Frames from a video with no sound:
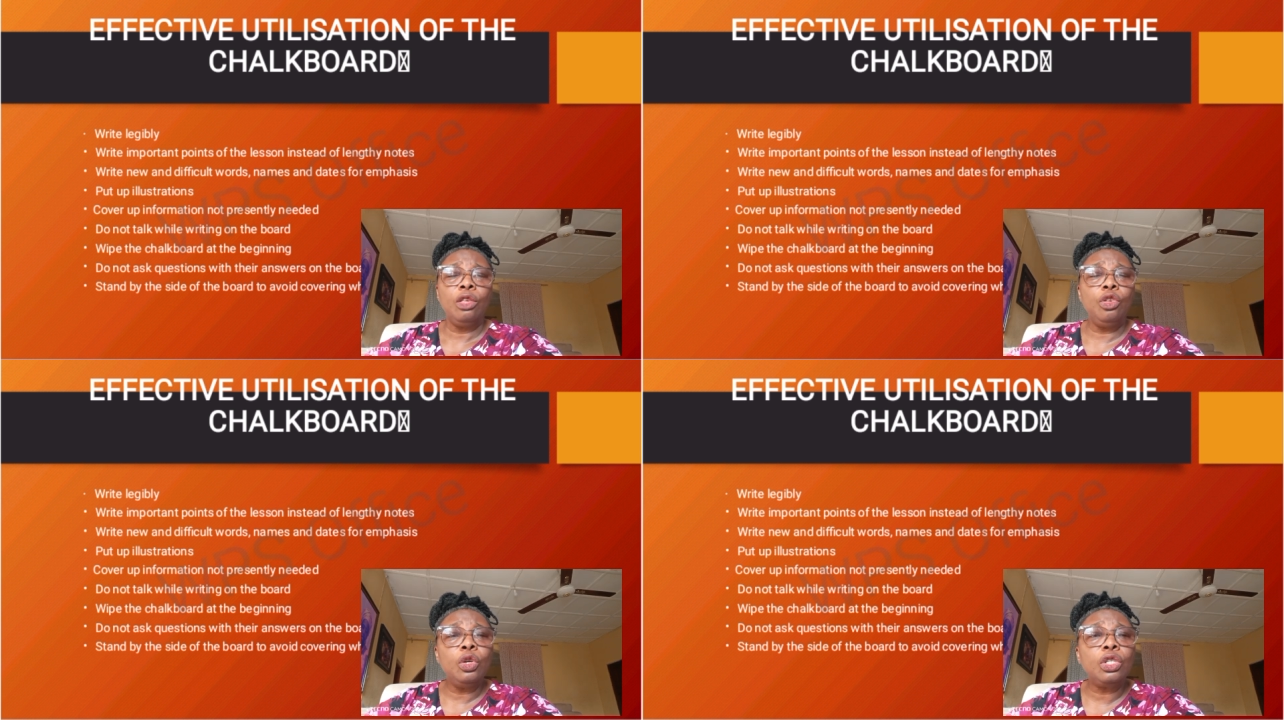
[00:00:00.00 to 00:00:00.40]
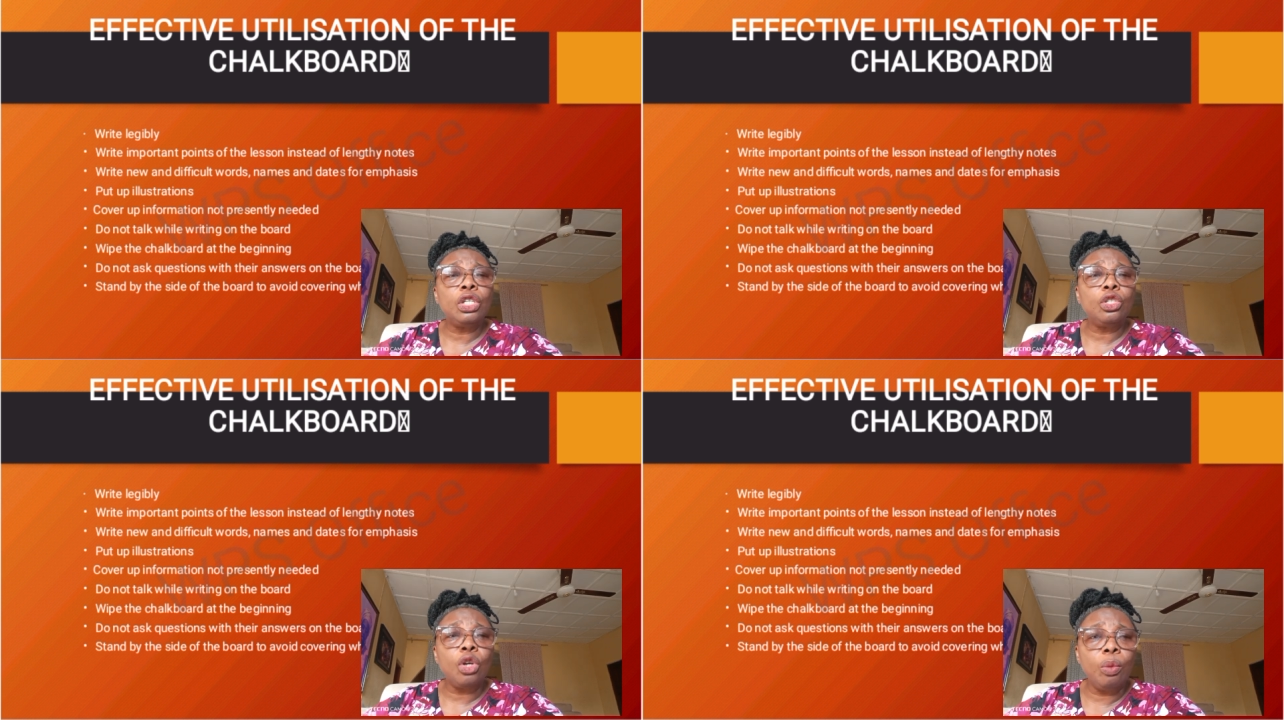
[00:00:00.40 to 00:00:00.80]
Use
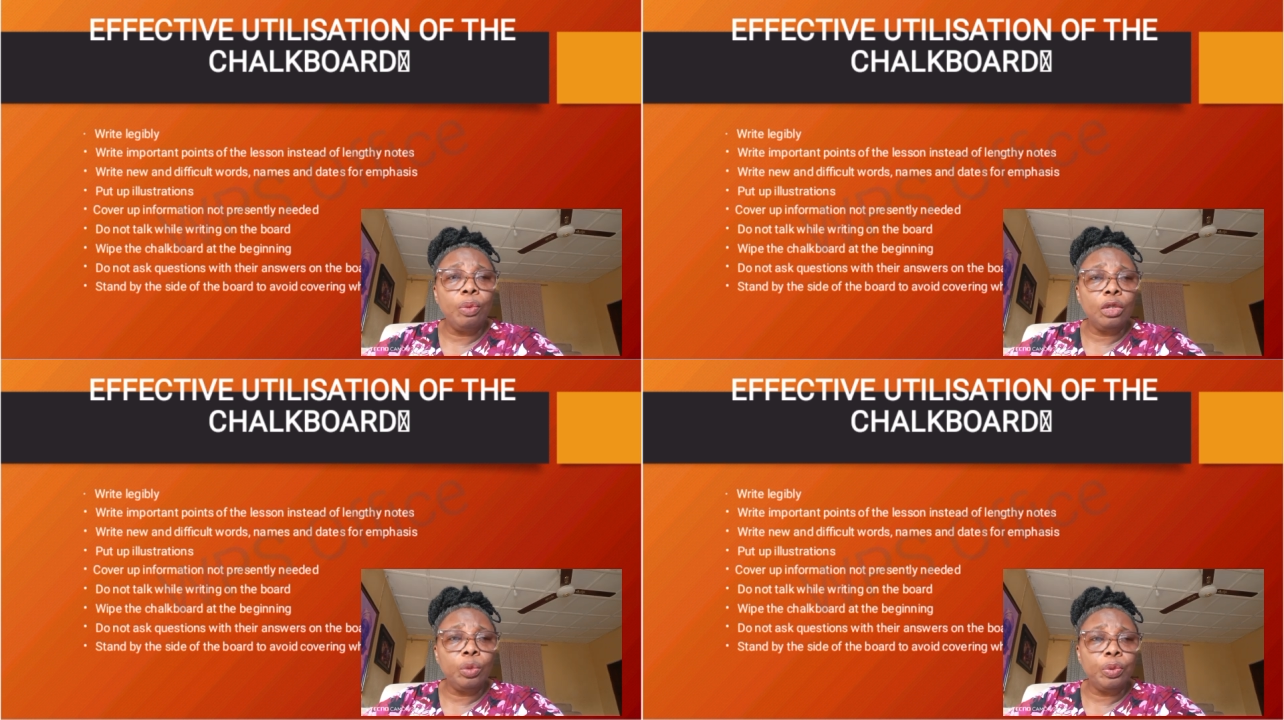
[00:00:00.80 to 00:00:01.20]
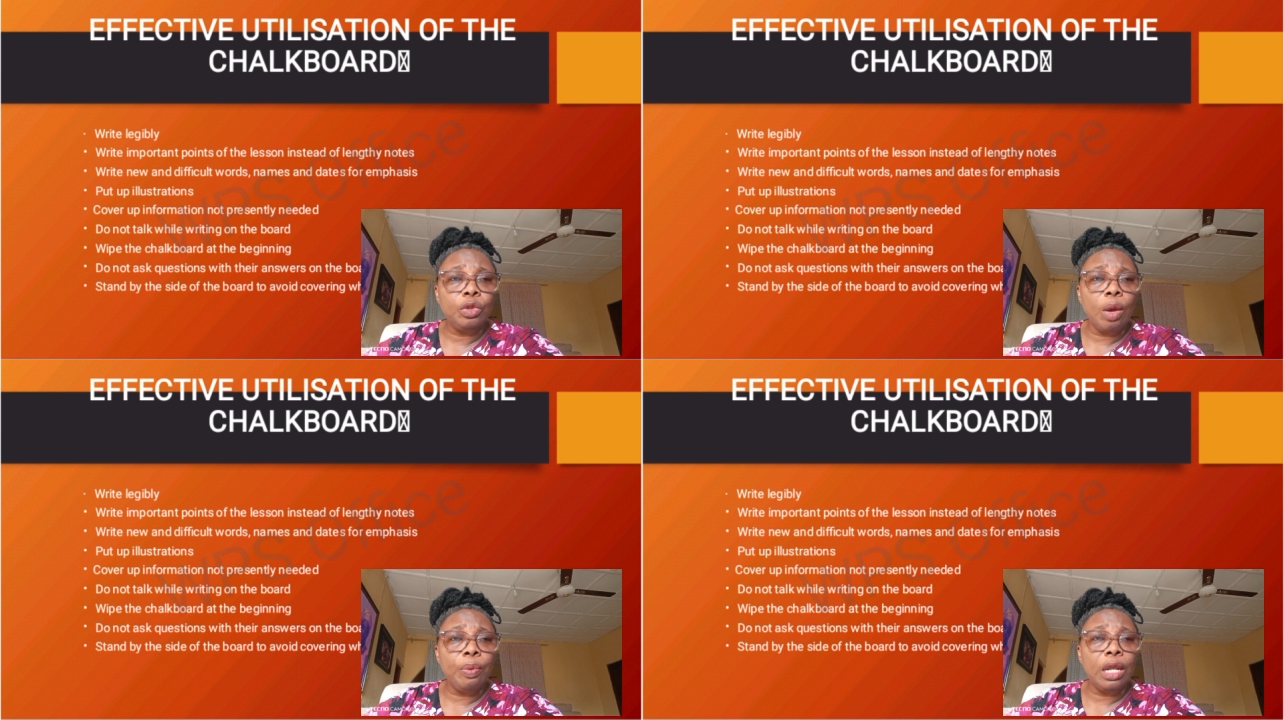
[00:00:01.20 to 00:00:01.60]
the chalkboard to
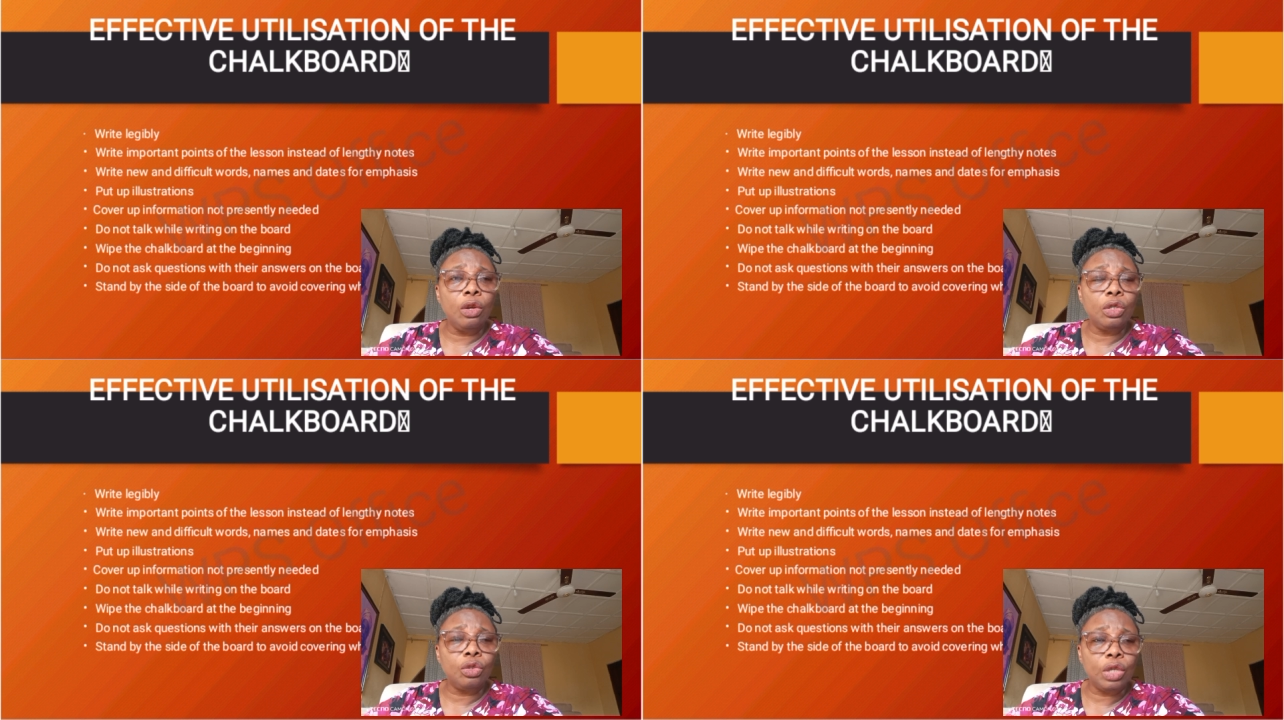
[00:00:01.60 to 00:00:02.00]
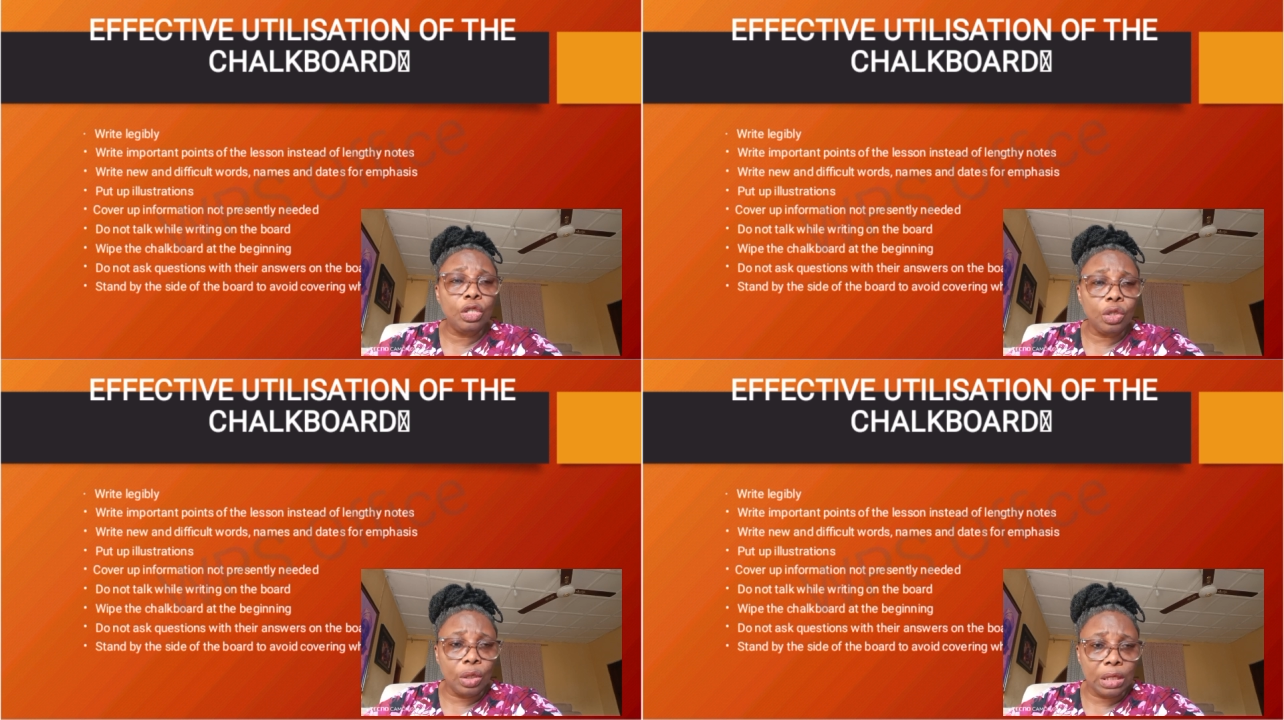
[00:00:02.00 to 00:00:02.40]
put up
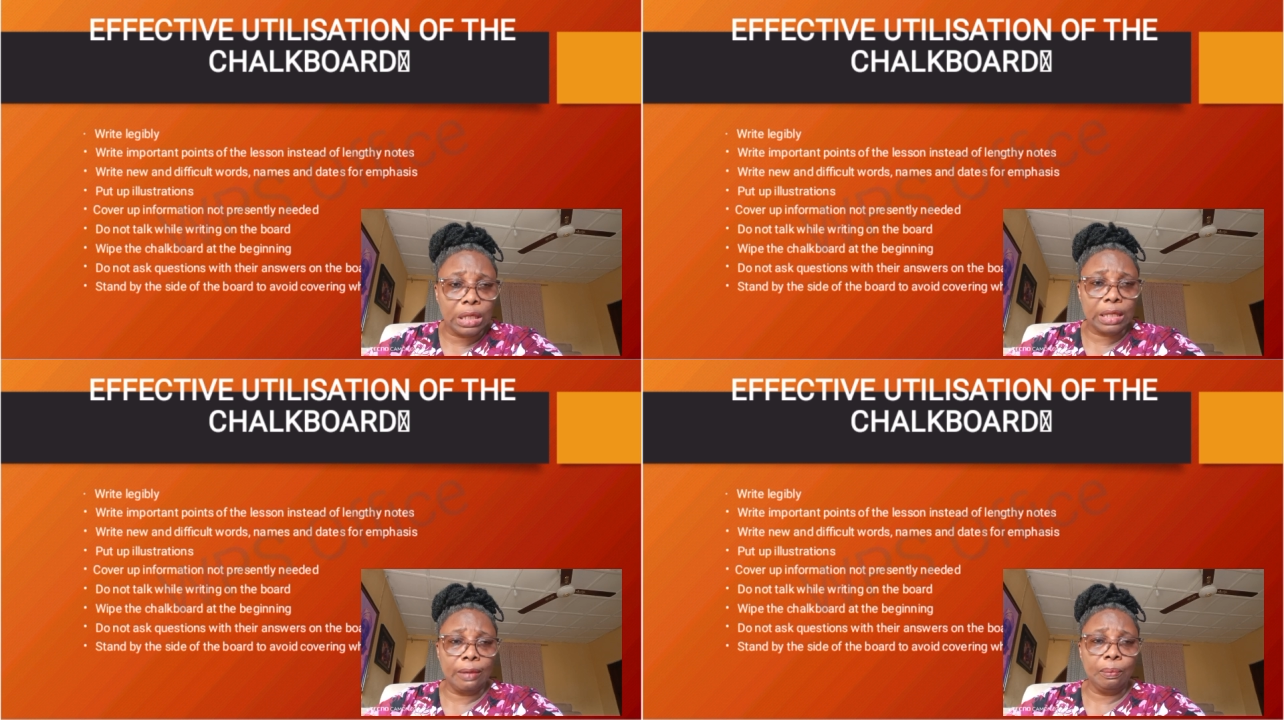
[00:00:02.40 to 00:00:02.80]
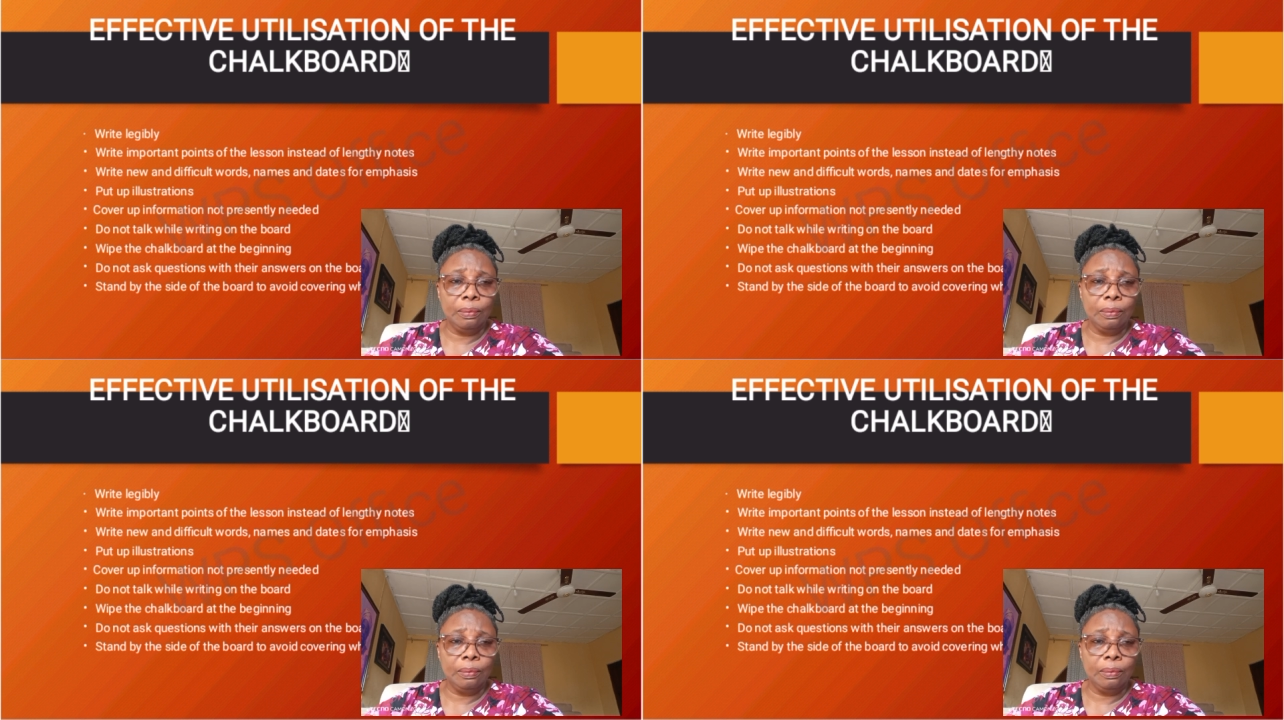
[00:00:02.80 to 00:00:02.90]
illustrations.